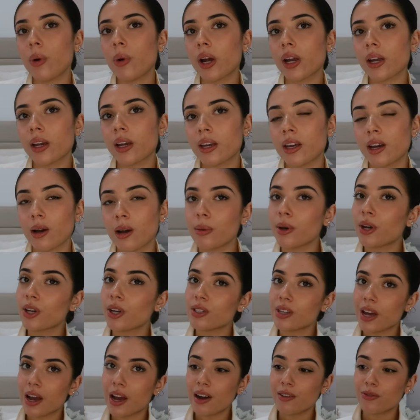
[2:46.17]
wearing it here
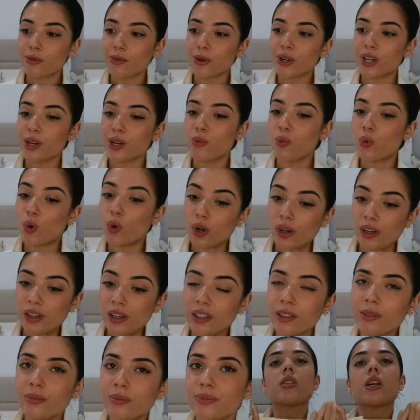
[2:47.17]
because I have already worn
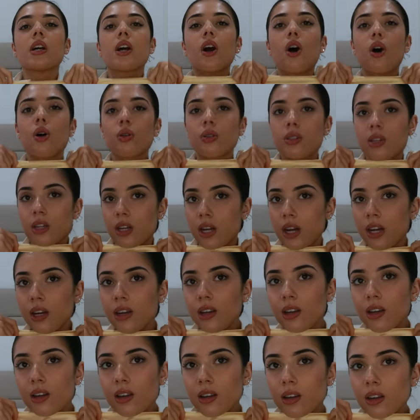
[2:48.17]
it. It's like halter
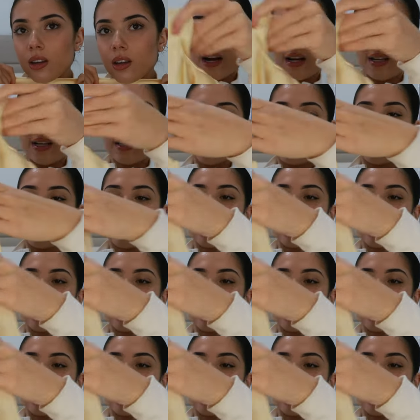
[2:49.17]
neck and